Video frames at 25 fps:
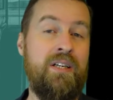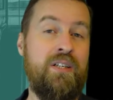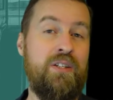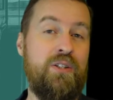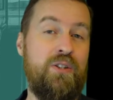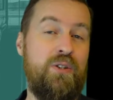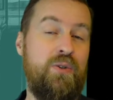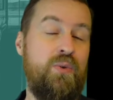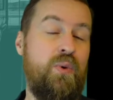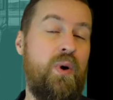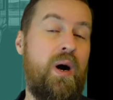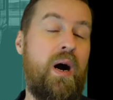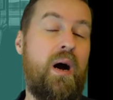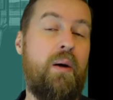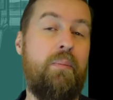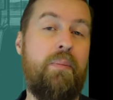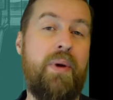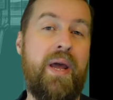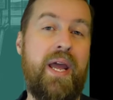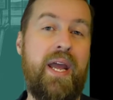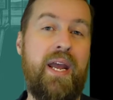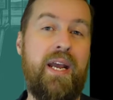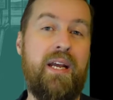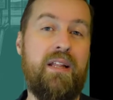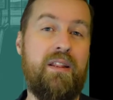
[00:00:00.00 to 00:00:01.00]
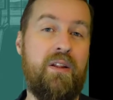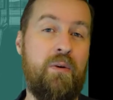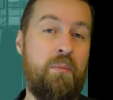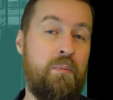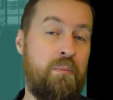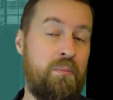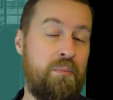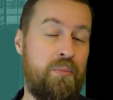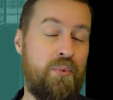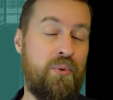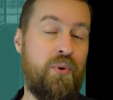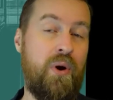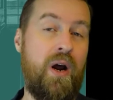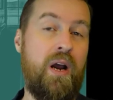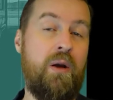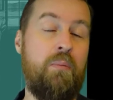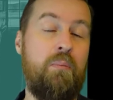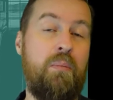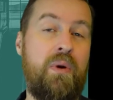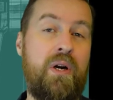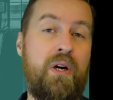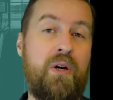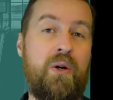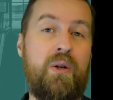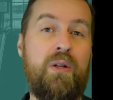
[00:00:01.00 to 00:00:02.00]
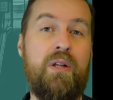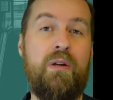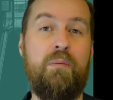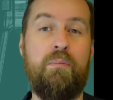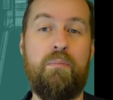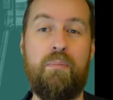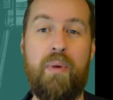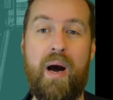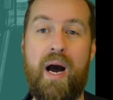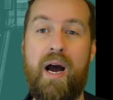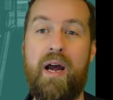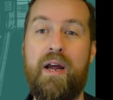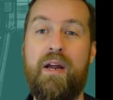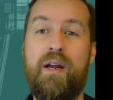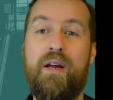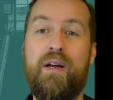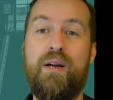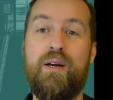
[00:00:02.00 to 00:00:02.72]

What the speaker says: You are paying them primarily by